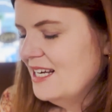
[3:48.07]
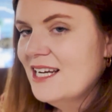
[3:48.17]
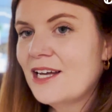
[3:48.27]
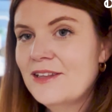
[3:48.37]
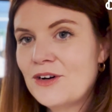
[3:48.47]

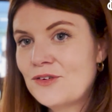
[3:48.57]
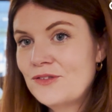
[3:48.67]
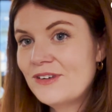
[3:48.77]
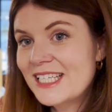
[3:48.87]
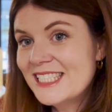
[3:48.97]
In the
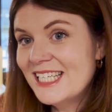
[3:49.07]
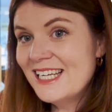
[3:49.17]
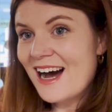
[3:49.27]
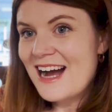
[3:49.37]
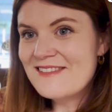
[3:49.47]
non-fiction,
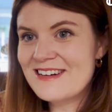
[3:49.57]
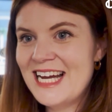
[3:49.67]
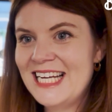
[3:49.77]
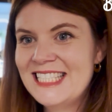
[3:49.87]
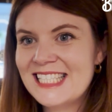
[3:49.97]
I
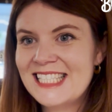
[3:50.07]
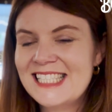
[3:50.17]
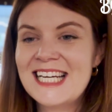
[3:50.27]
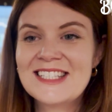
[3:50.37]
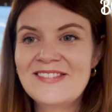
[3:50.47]
read
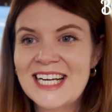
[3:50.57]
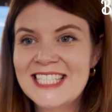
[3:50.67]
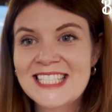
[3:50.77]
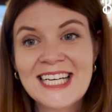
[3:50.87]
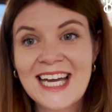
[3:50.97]

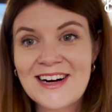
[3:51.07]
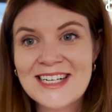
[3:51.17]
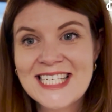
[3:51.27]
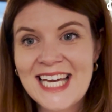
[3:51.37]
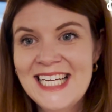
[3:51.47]
Satisfaction
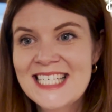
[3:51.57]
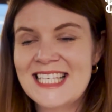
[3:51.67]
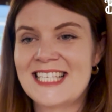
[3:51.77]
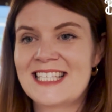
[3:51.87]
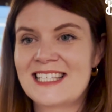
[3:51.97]
Guaranteed.
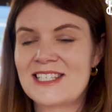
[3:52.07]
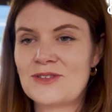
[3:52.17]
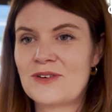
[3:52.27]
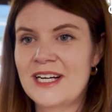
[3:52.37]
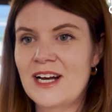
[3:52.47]
This is the
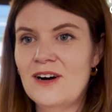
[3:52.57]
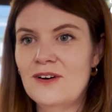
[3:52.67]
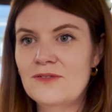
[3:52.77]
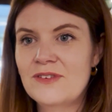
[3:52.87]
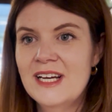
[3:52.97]
story
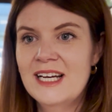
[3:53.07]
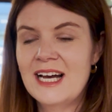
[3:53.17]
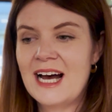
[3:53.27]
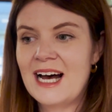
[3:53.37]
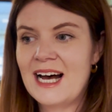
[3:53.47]
of
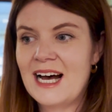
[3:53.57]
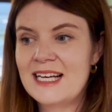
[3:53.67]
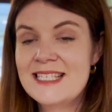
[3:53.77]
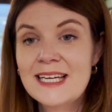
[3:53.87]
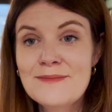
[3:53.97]

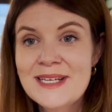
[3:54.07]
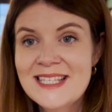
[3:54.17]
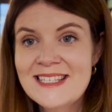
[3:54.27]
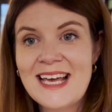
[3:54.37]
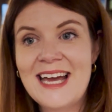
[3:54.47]

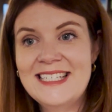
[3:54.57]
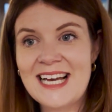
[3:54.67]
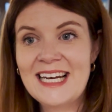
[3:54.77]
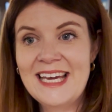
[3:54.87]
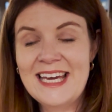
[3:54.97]
Zingerman's, a
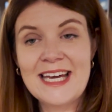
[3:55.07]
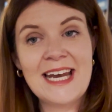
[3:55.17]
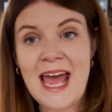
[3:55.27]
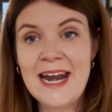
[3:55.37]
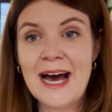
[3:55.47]
deli in
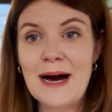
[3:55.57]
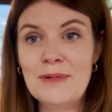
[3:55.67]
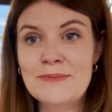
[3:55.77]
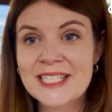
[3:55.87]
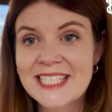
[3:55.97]
Ann Arbor,
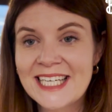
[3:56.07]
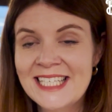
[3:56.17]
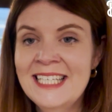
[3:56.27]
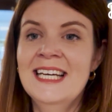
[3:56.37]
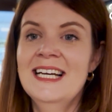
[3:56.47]

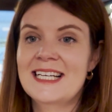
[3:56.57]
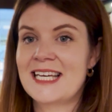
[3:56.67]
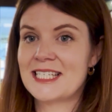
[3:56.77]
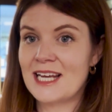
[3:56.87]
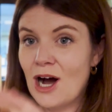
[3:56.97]
Michigan. It's
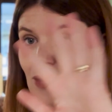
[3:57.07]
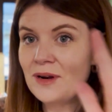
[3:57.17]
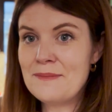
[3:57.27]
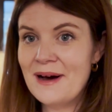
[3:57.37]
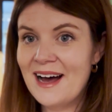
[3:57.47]
actually a whole
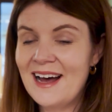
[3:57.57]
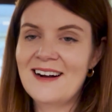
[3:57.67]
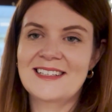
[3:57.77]
empire.